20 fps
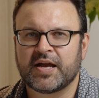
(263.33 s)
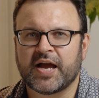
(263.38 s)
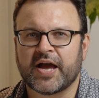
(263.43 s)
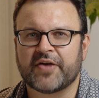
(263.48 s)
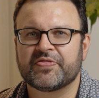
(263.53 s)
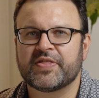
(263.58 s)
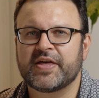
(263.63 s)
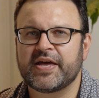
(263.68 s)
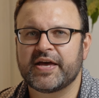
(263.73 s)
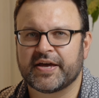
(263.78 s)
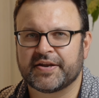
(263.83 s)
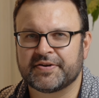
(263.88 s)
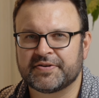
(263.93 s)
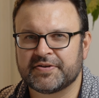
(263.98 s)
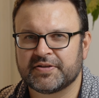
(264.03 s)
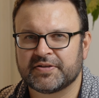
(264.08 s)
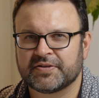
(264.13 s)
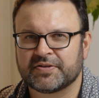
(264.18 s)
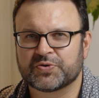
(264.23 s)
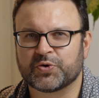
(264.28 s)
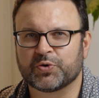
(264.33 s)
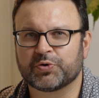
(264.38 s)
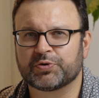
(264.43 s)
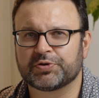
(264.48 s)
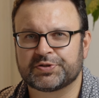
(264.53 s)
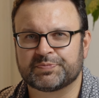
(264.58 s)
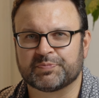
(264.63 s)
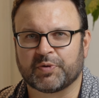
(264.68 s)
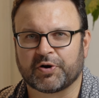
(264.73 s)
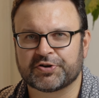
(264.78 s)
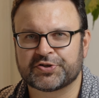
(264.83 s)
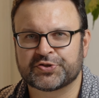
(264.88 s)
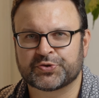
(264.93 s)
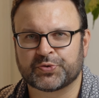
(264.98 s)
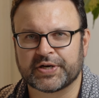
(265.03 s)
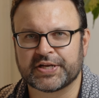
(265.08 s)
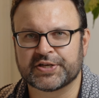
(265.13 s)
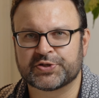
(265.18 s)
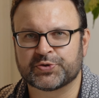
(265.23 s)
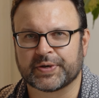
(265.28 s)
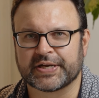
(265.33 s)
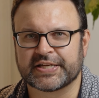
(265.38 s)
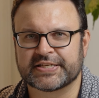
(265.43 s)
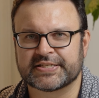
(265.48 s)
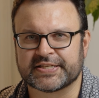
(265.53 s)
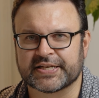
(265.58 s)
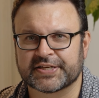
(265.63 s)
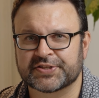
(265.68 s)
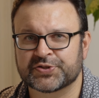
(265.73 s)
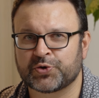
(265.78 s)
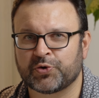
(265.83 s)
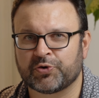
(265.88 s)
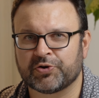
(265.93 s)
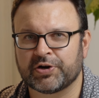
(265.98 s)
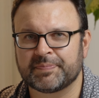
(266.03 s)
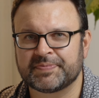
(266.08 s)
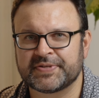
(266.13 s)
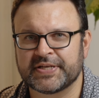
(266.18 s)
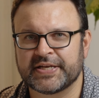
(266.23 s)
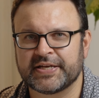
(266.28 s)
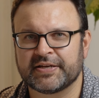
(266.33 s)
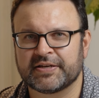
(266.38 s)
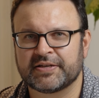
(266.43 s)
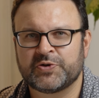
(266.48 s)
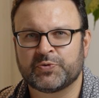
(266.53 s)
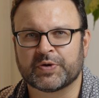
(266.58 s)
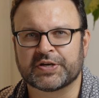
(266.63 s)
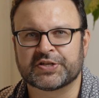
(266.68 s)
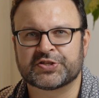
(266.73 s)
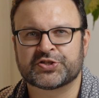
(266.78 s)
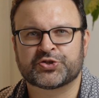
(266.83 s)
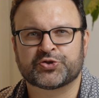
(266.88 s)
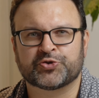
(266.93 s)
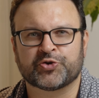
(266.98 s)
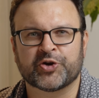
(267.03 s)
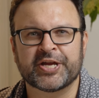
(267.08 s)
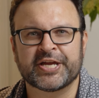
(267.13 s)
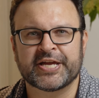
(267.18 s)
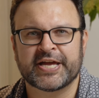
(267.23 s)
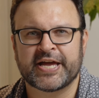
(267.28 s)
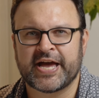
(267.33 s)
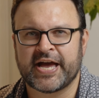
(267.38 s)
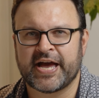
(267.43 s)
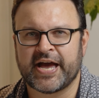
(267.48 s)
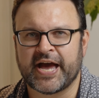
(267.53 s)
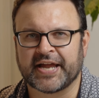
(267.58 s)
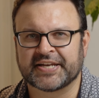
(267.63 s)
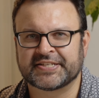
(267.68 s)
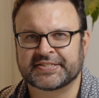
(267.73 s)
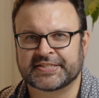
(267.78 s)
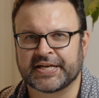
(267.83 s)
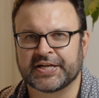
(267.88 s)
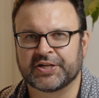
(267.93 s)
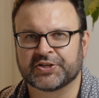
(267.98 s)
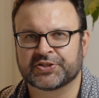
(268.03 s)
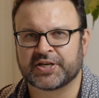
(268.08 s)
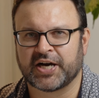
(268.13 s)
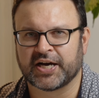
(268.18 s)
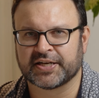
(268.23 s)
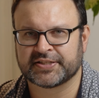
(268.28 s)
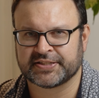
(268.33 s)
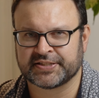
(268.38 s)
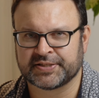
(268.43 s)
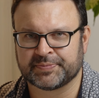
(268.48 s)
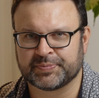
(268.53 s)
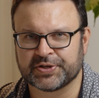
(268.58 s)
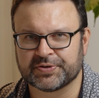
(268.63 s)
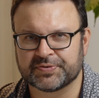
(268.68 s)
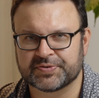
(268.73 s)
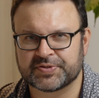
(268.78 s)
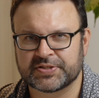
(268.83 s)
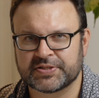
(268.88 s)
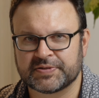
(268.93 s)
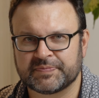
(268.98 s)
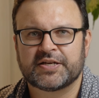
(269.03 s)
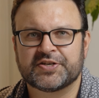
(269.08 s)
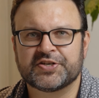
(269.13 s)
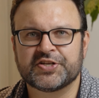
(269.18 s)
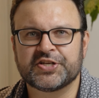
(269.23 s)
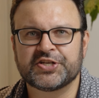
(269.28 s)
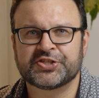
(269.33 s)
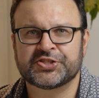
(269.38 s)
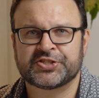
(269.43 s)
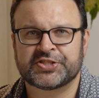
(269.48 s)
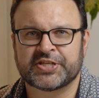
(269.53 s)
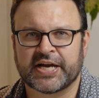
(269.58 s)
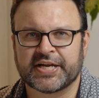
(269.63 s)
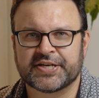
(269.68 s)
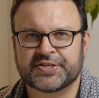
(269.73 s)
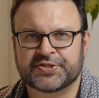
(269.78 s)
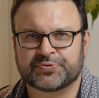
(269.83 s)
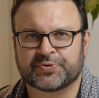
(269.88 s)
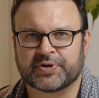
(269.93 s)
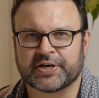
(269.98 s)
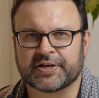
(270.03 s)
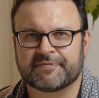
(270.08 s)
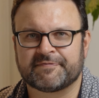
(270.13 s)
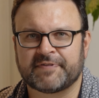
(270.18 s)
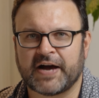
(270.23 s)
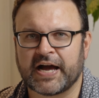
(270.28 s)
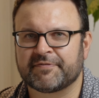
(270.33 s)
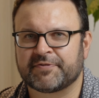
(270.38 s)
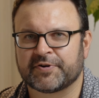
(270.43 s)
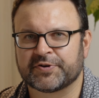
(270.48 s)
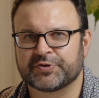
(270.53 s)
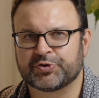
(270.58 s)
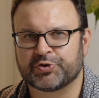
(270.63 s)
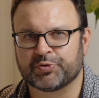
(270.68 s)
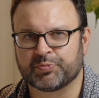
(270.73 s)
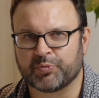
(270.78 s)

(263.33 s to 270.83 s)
And then Google's March 2026 core update went straight at scaled content abuse. Niche sites running 500 or